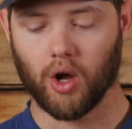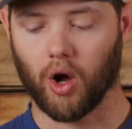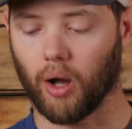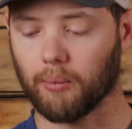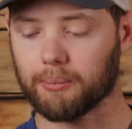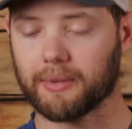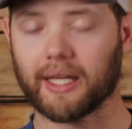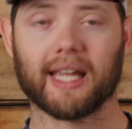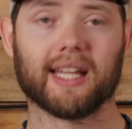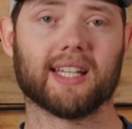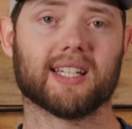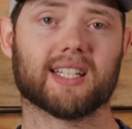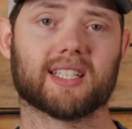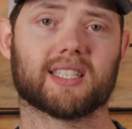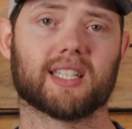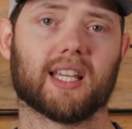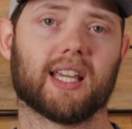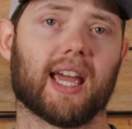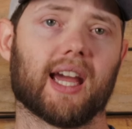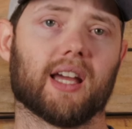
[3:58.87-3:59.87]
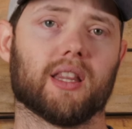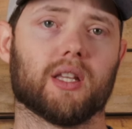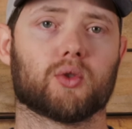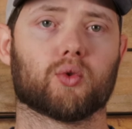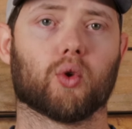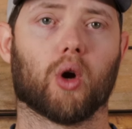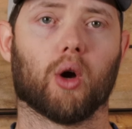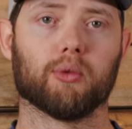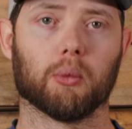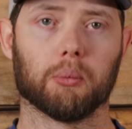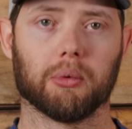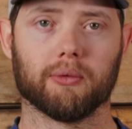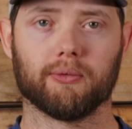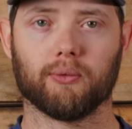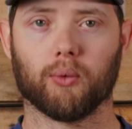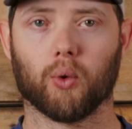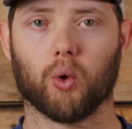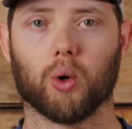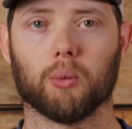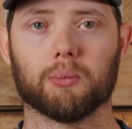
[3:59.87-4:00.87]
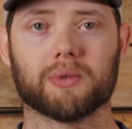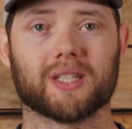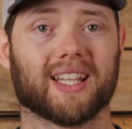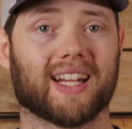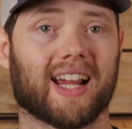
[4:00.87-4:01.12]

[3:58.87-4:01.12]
I'm keen to see how this rifle performs